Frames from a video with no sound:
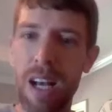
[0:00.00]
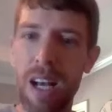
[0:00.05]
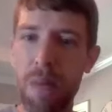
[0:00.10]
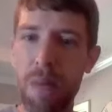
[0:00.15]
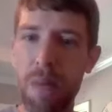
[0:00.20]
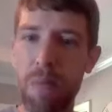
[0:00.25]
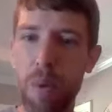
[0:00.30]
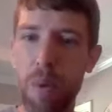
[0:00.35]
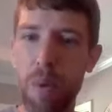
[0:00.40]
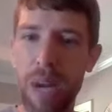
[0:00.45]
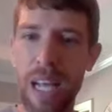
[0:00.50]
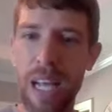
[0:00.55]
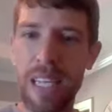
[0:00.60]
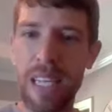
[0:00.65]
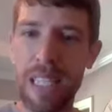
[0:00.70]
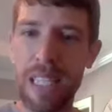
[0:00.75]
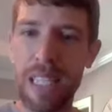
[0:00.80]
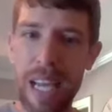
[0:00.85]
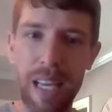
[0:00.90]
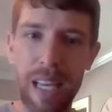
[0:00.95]
but when i
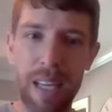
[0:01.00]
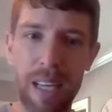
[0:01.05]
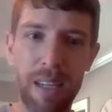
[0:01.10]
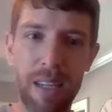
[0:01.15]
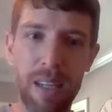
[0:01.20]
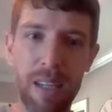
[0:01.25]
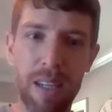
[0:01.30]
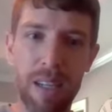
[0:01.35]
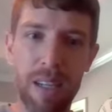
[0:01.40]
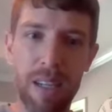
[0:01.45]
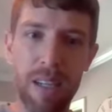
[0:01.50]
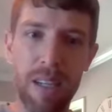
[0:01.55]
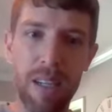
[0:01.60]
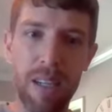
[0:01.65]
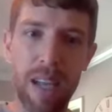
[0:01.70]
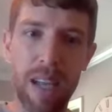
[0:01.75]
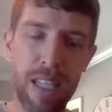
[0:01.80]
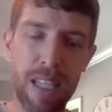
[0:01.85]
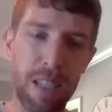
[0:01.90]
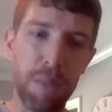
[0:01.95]
say it
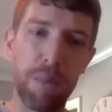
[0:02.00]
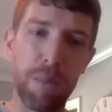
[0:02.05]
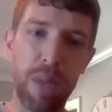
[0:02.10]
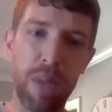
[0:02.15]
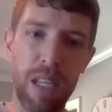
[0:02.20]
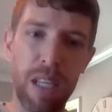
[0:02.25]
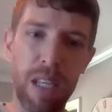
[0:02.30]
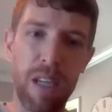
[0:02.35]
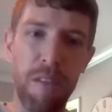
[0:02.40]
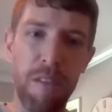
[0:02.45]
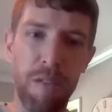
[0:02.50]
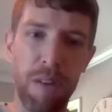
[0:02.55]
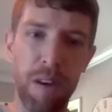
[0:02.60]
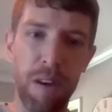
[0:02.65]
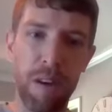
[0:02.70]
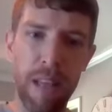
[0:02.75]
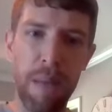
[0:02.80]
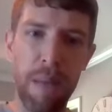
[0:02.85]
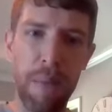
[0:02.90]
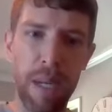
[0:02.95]
it's completely different.
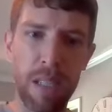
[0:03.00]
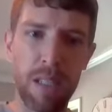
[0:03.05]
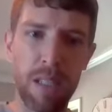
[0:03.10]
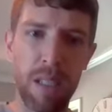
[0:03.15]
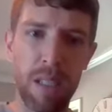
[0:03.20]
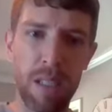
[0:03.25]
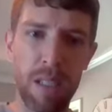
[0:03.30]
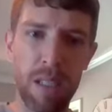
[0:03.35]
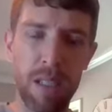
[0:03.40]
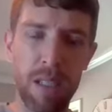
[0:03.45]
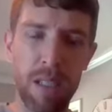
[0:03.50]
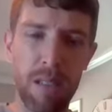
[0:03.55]
If that makes sense.